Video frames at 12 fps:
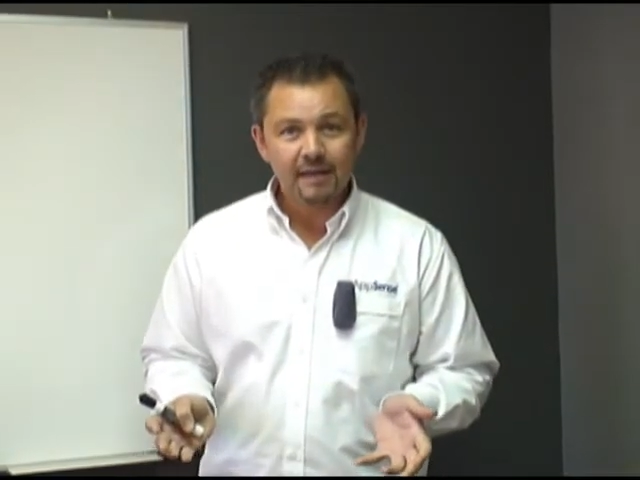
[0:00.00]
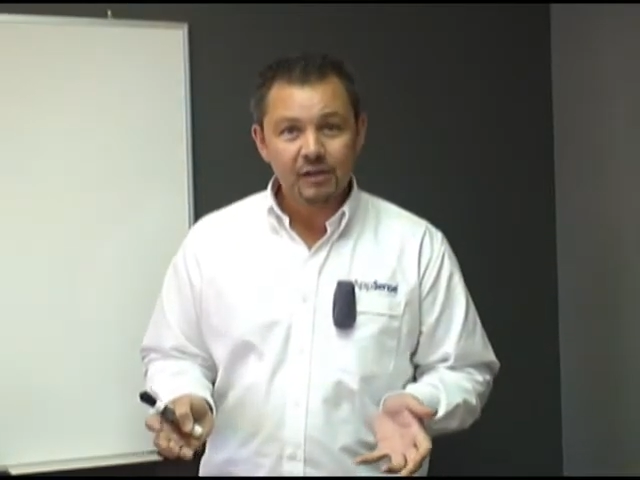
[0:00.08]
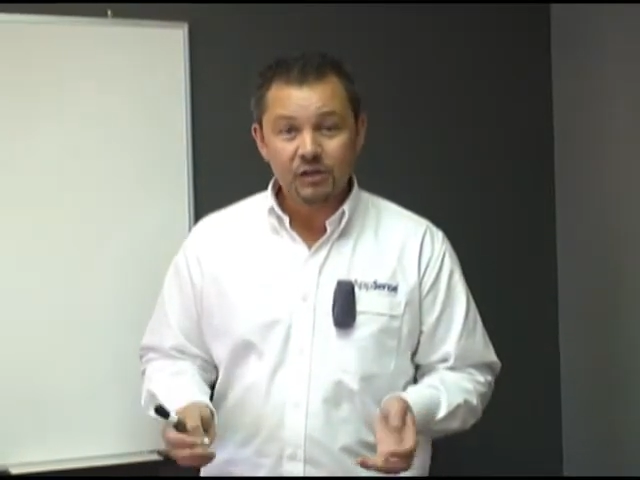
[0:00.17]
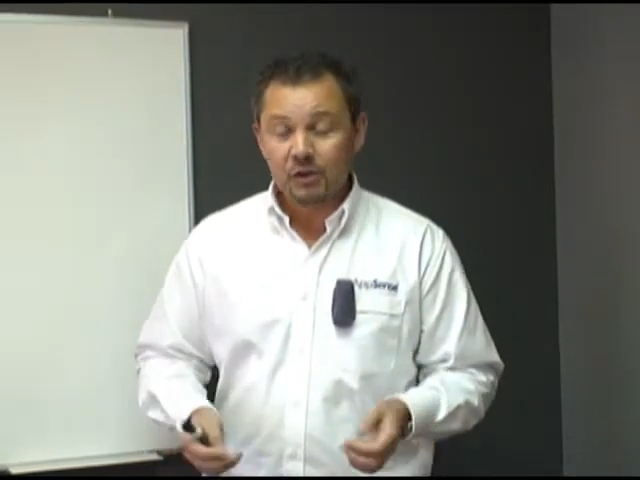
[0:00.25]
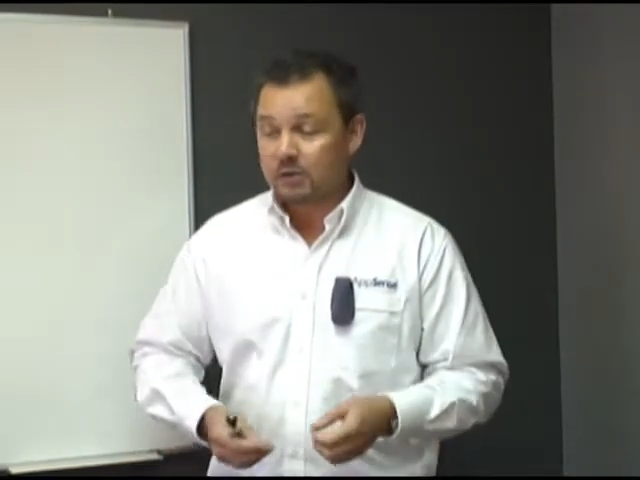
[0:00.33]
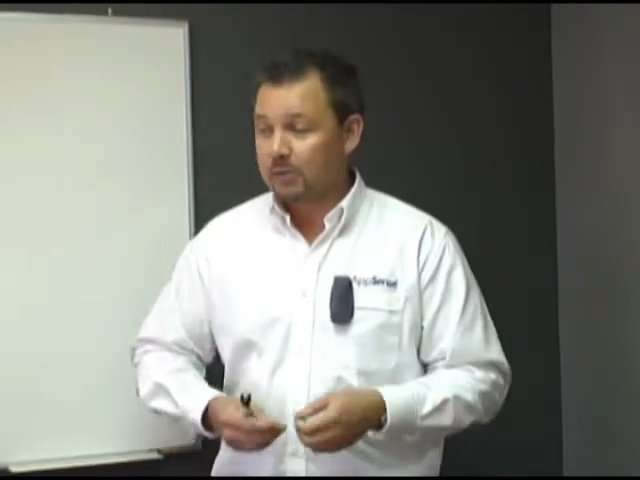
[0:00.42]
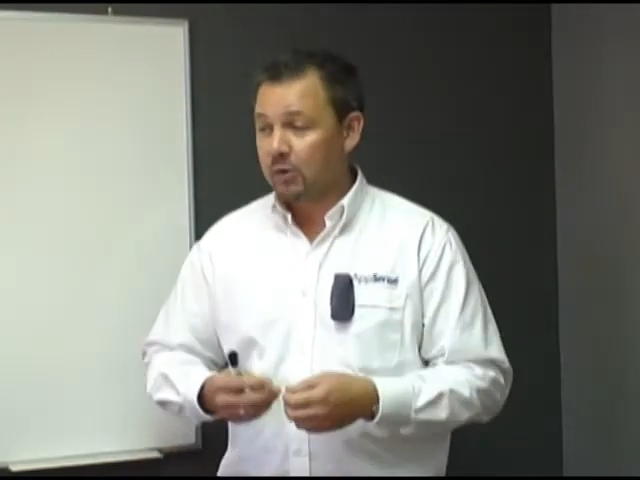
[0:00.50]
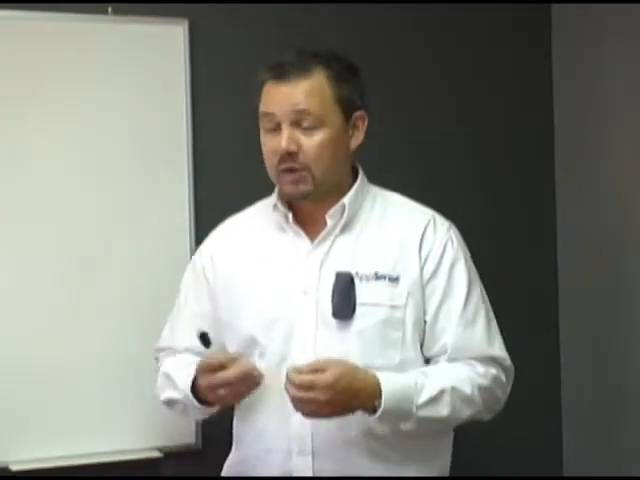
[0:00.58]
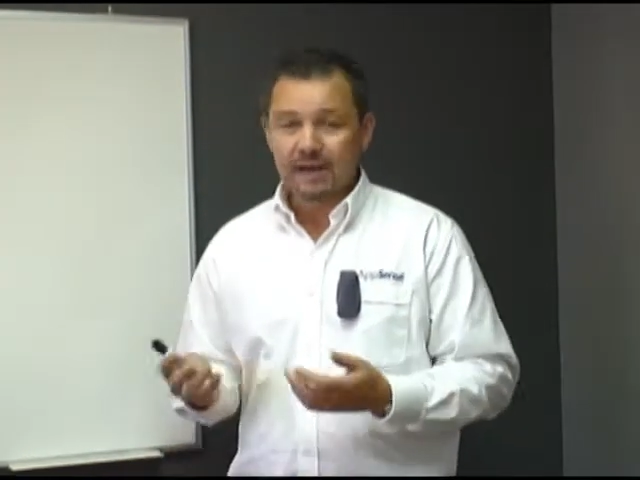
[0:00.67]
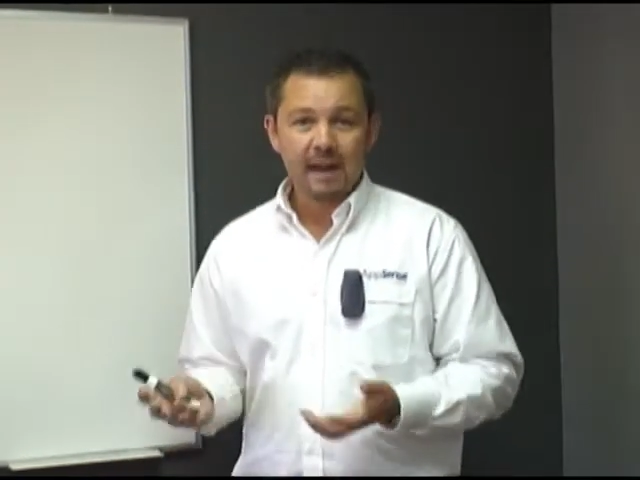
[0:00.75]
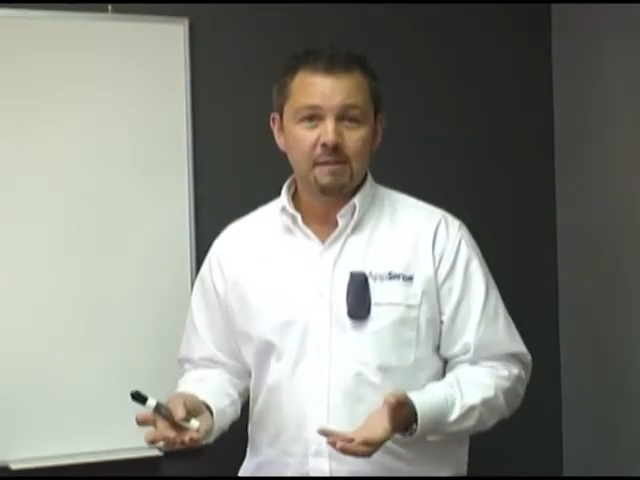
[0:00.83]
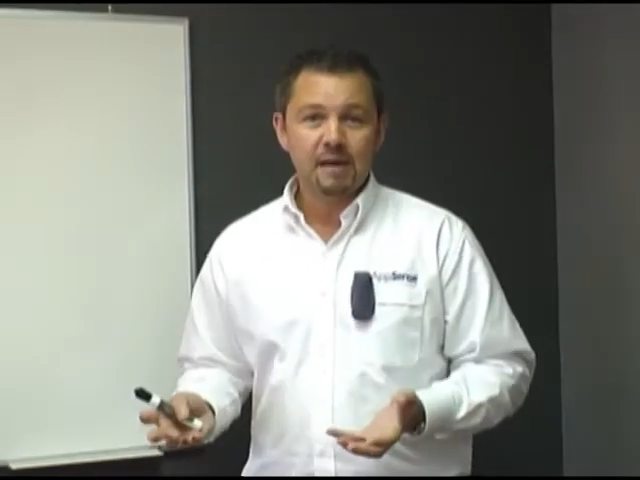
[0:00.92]
You start to put
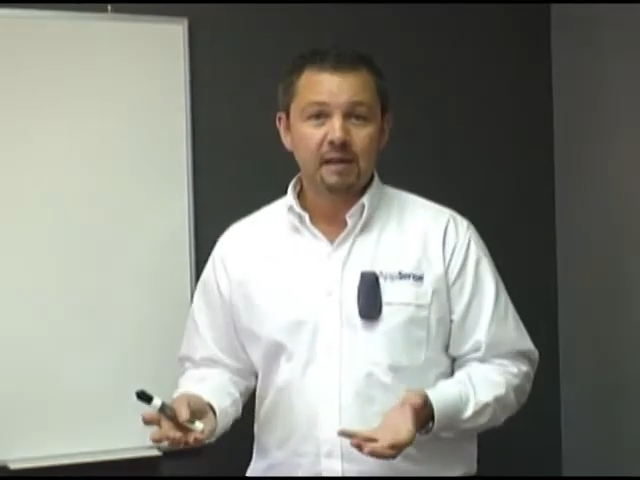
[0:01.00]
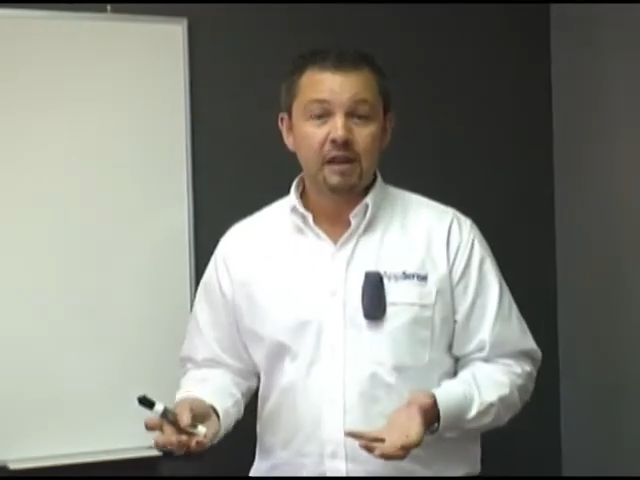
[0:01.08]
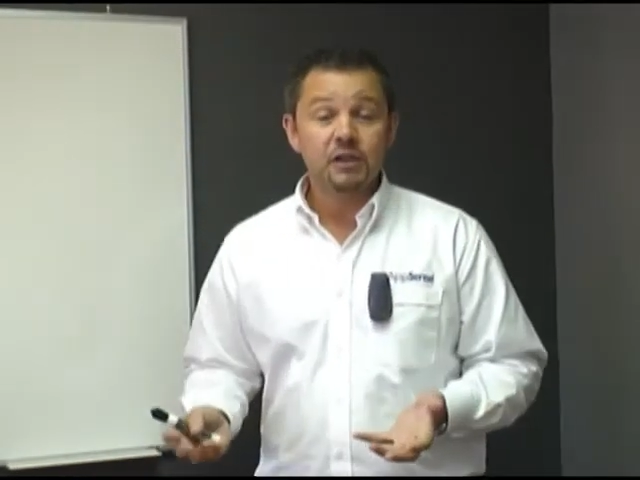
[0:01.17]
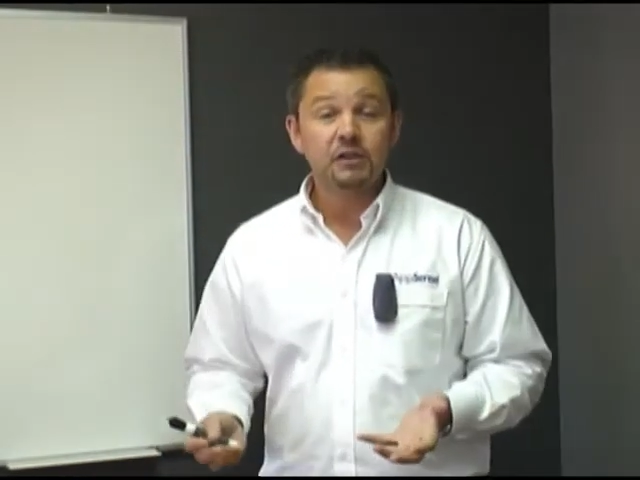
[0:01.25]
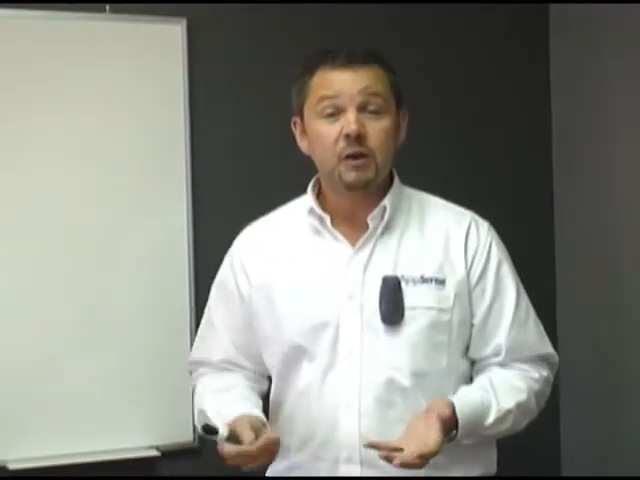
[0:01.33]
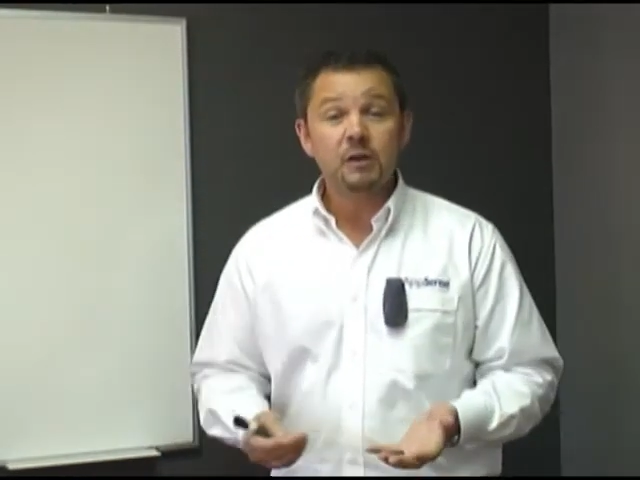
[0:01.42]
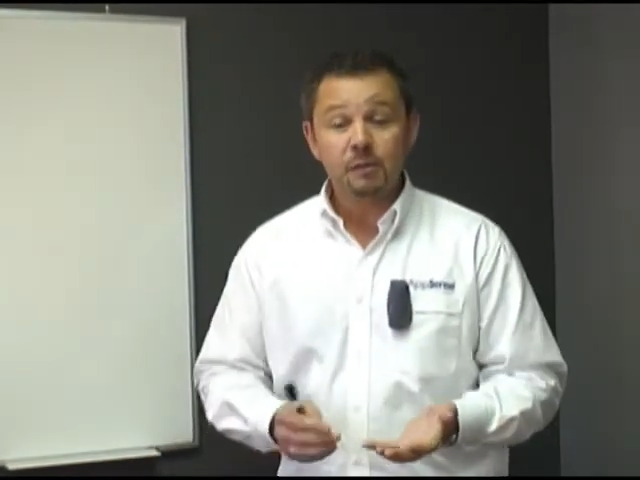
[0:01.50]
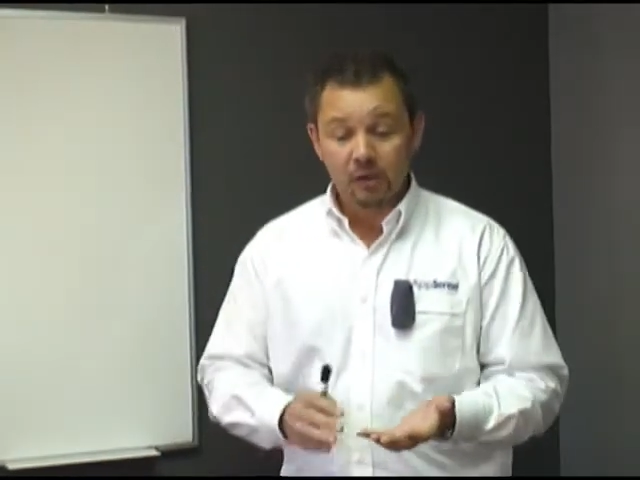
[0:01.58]
your name in there. You start